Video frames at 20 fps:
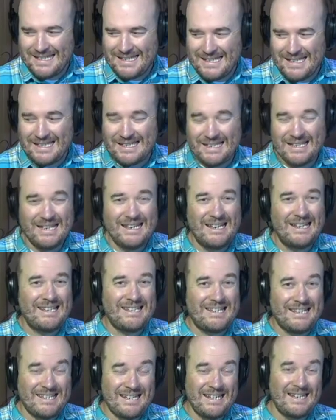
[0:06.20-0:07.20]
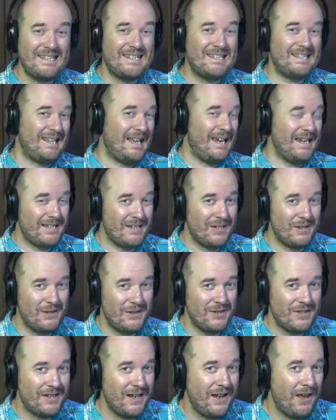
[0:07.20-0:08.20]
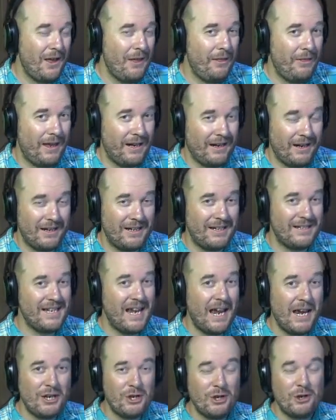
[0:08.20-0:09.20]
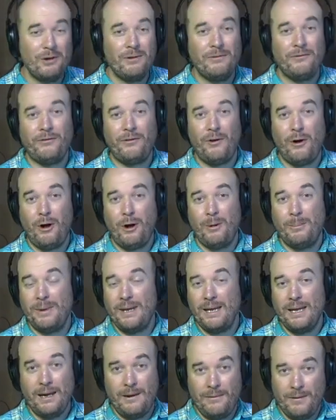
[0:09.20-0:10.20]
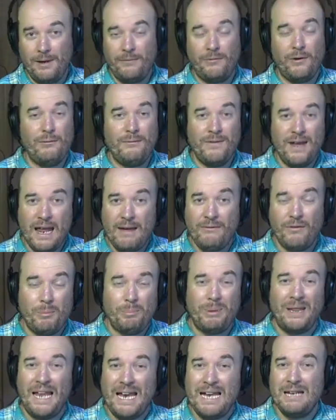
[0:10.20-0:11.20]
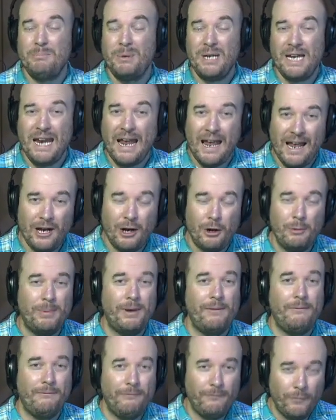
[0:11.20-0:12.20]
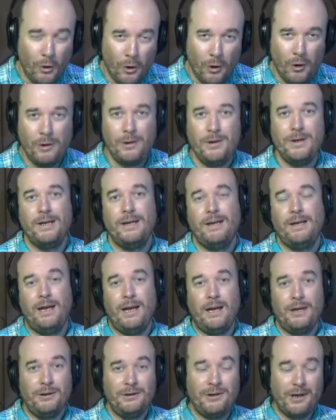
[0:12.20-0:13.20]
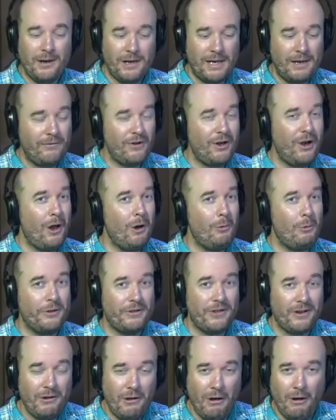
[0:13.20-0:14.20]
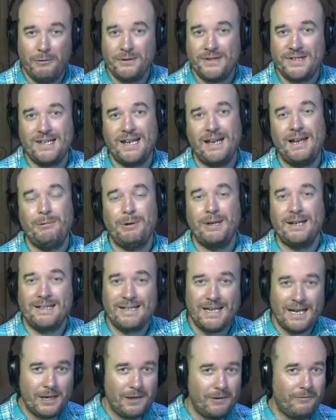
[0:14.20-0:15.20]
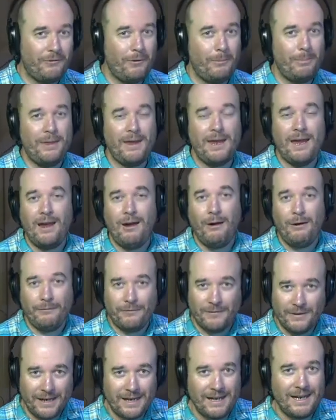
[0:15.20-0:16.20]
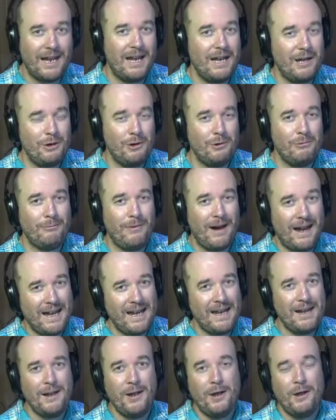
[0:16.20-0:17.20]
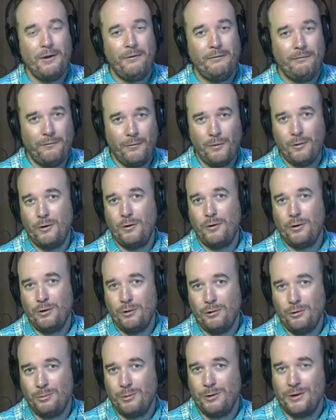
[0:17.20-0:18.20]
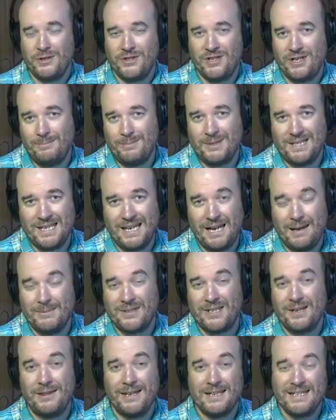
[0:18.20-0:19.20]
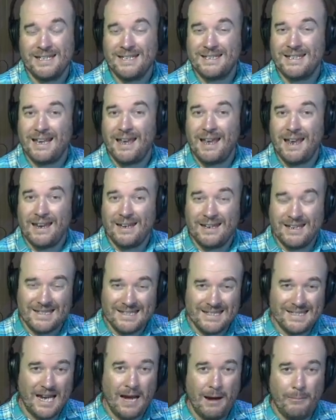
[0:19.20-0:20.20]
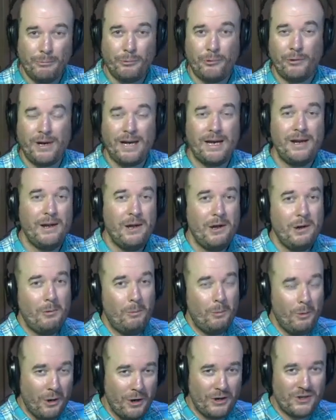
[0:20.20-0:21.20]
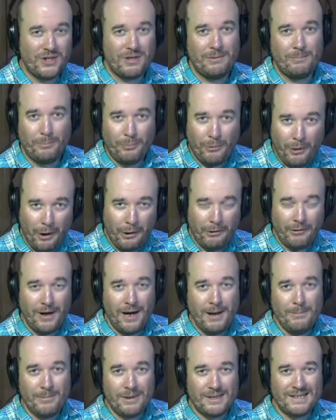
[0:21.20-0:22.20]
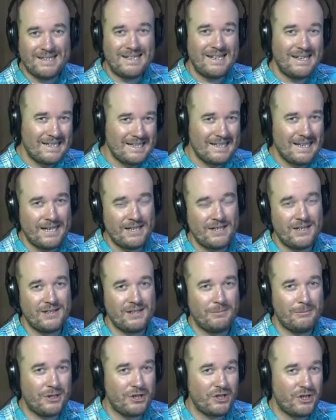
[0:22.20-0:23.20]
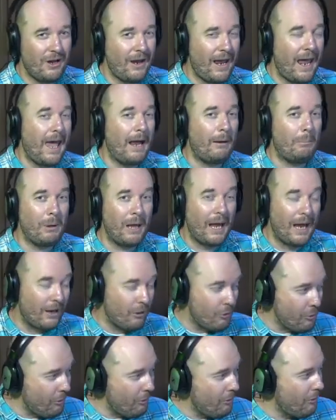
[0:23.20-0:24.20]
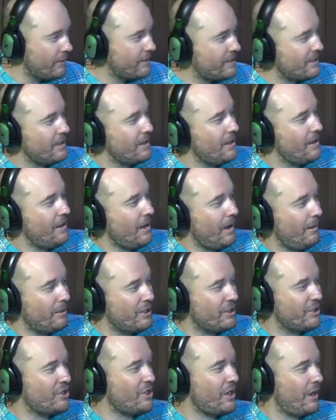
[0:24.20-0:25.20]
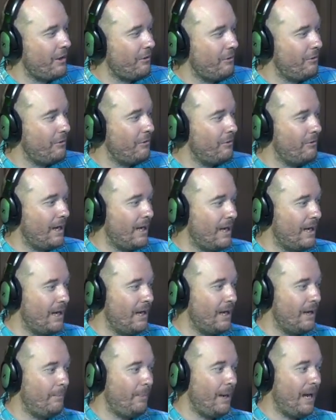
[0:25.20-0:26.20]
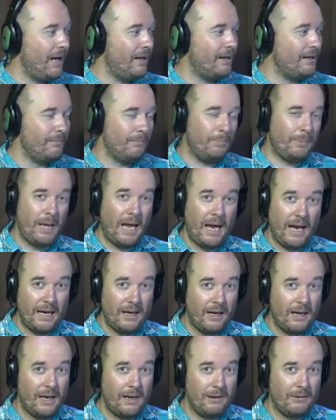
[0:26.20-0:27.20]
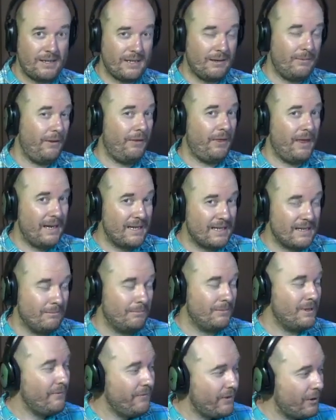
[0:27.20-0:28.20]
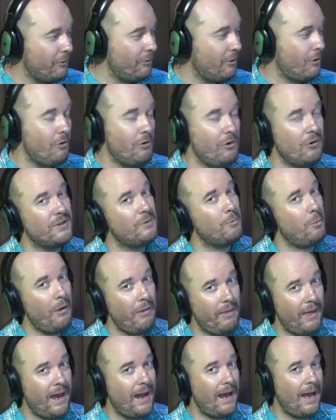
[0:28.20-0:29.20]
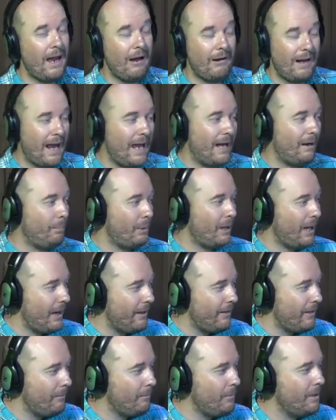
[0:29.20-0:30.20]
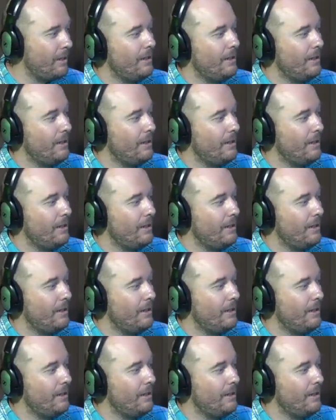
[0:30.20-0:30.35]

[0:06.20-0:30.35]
is 6 lessons that are going to take you from, even if you've never played piano before, you don't even know what the notes are, we're going to take you from there, hopefully getting you ready for your worship team. So this is a contemporary worship program, 6 lessons. I'm going to show you how to play chords. I'm going to show you about playing, if there's some difficult chords, what they are and how to play them.